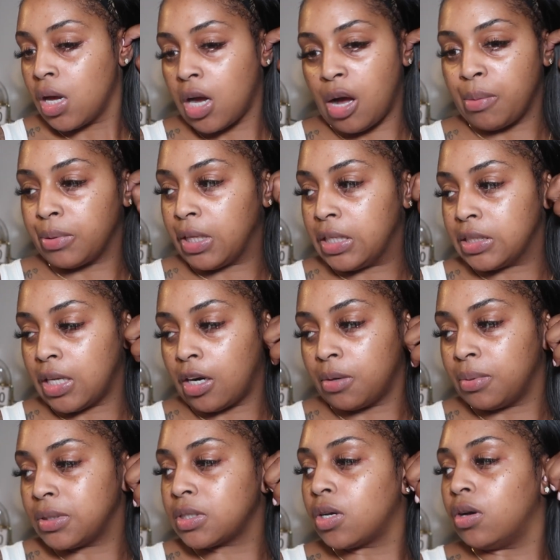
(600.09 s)
help things that are
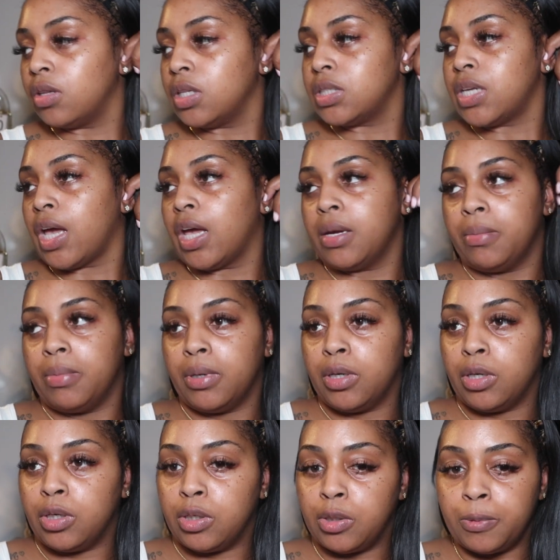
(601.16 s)
supposed to go on the
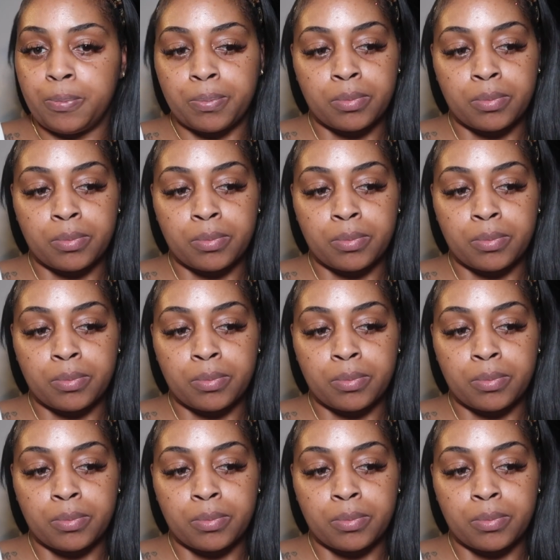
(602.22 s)
table,